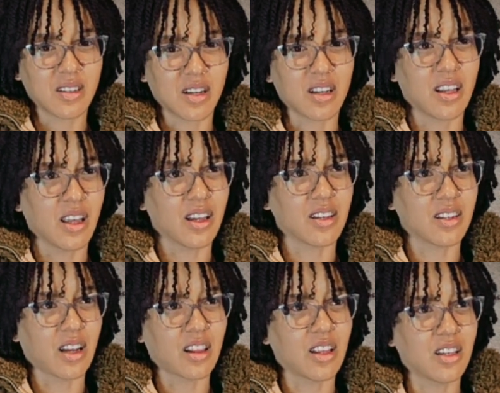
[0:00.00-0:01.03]

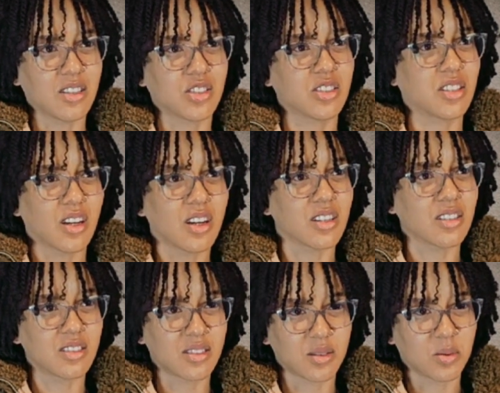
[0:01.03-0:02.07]
again, I think it's just
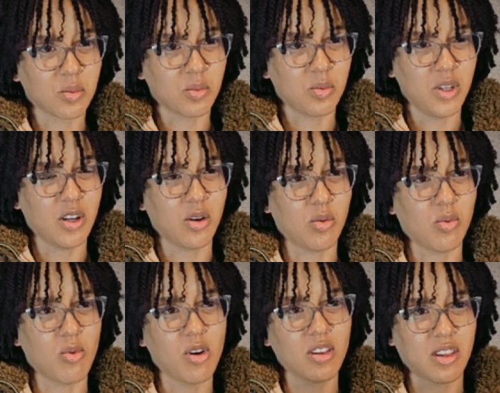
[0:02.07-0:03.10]
us. We don't
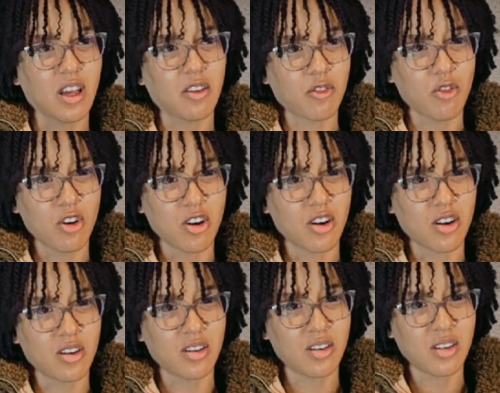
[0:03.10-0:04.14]
want that for
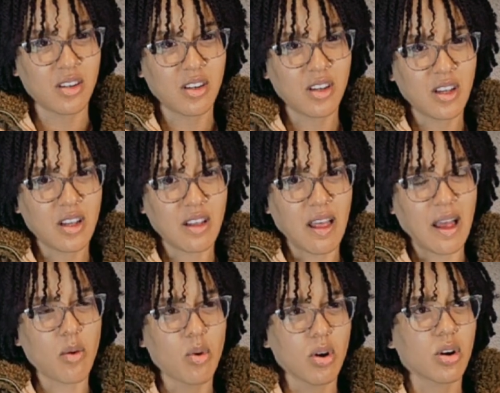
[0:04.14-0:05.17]
her.
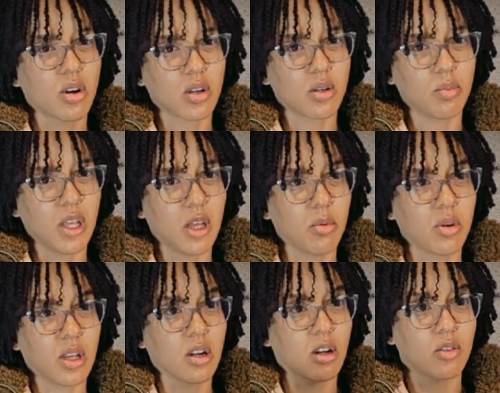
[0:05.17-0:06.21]
I want her to be able
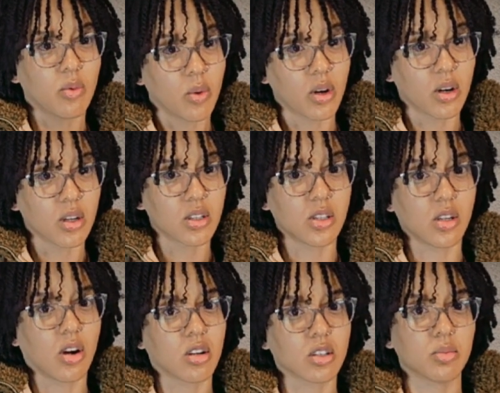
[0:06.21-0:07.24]
to get off work. She
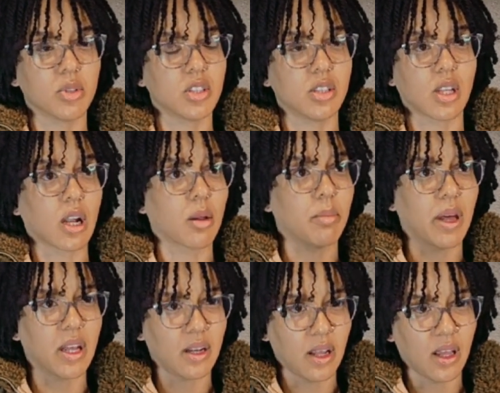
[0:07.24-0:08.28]
calls me, she's had a
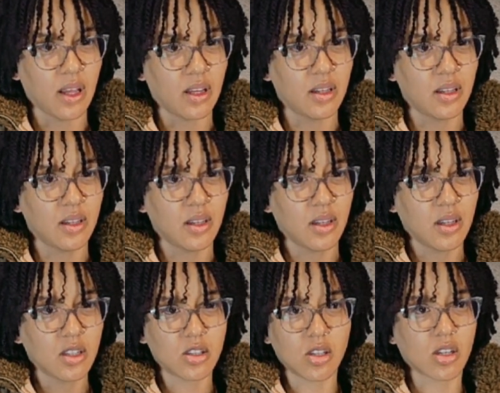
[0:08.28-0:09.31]
bad day.
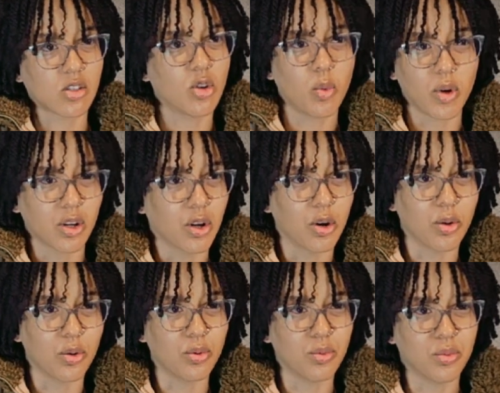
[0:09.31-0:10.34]
She has nowhere to
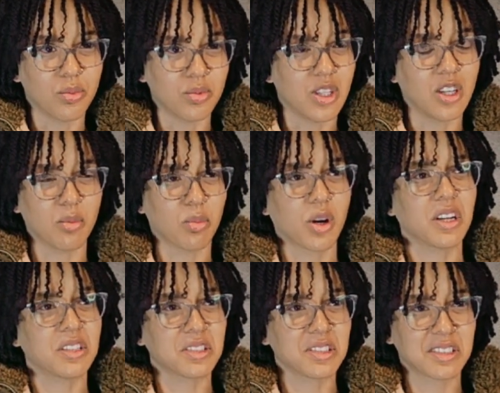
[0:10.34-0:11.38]
go
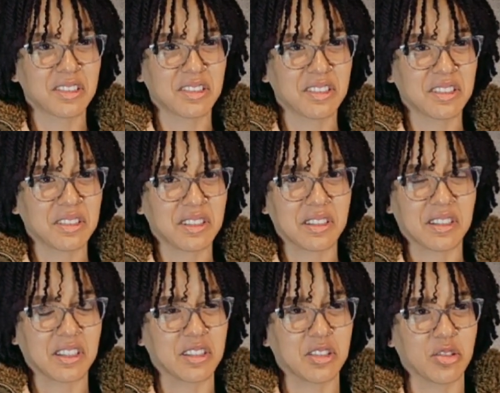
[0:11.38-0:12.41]
decompress
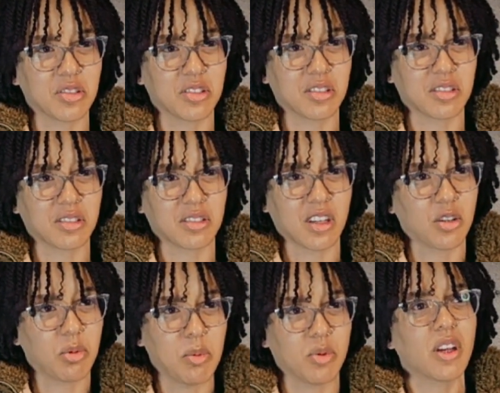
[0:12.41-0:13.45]
because there's
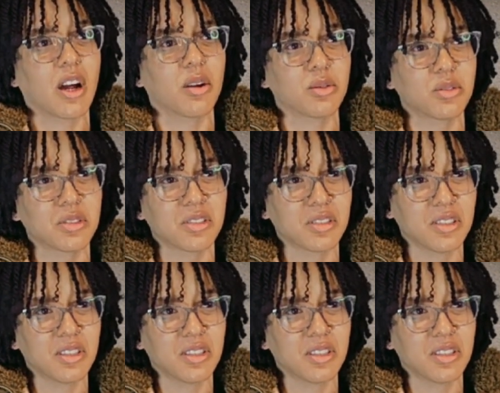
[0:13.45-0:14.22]
other people in the house.